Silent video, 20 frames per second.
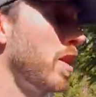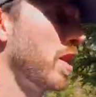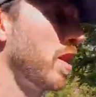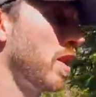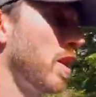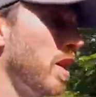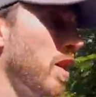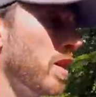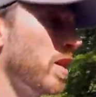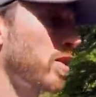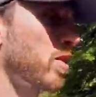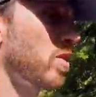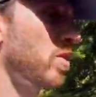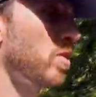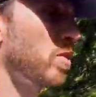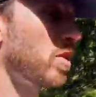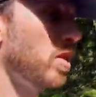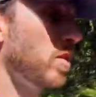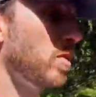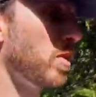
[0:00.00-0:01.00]
yeah, let's go
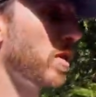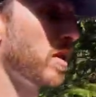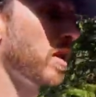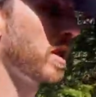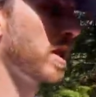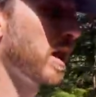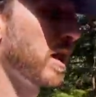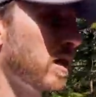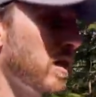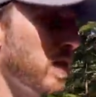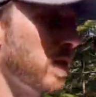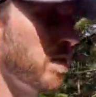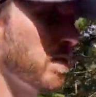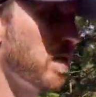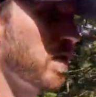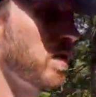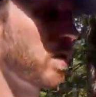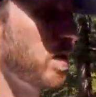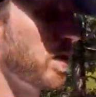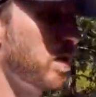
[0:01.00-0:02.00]
see what the guys are up
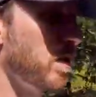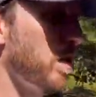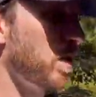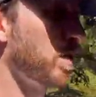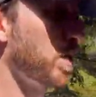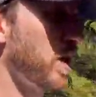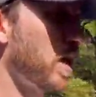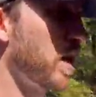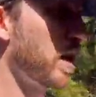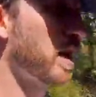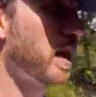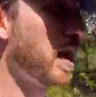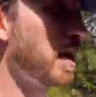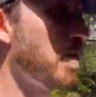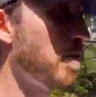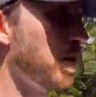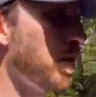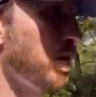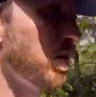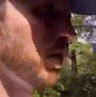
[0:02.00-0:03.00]
to and where we're going to tap in.